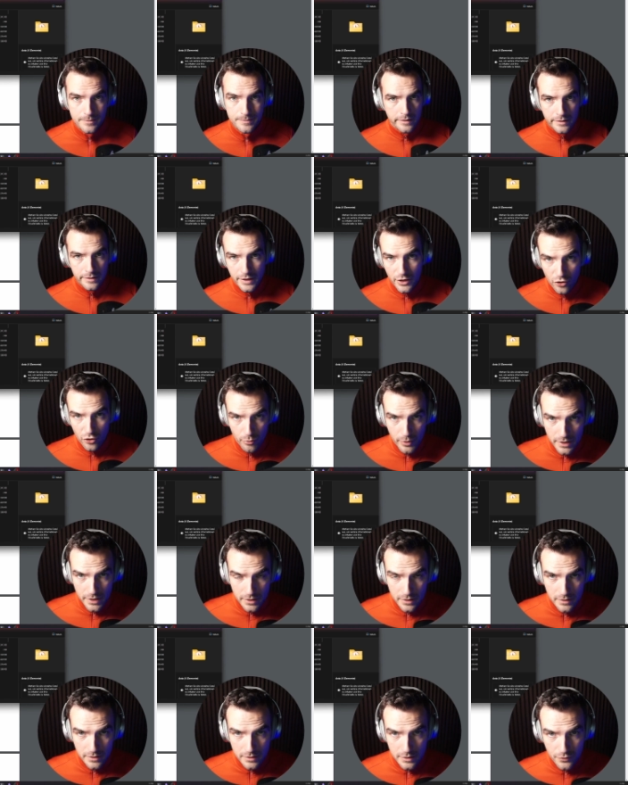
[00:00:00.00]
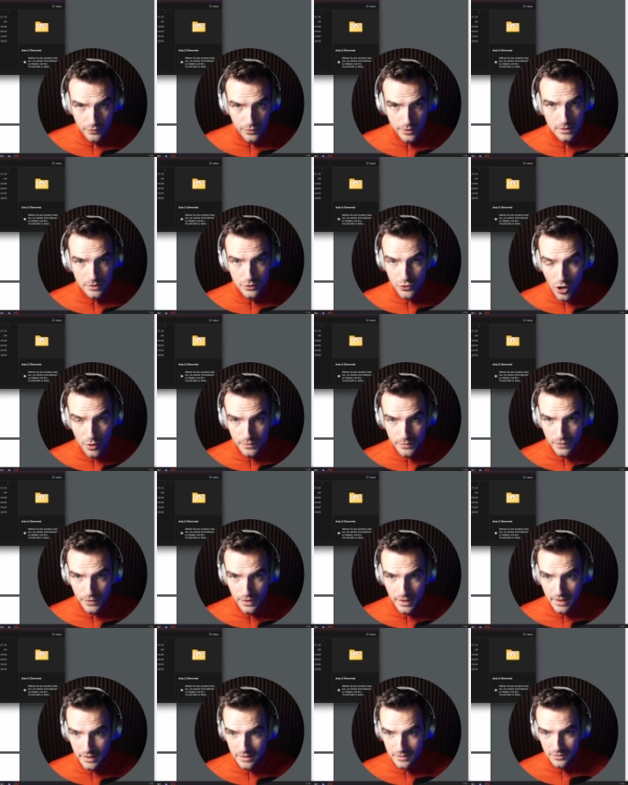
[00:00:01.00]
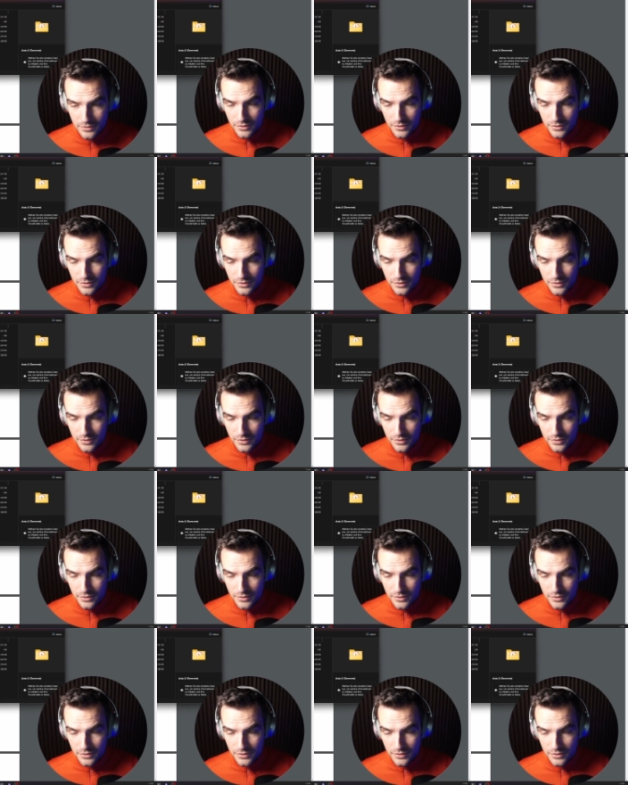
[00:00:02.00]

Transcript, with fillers: There are many different terms for that.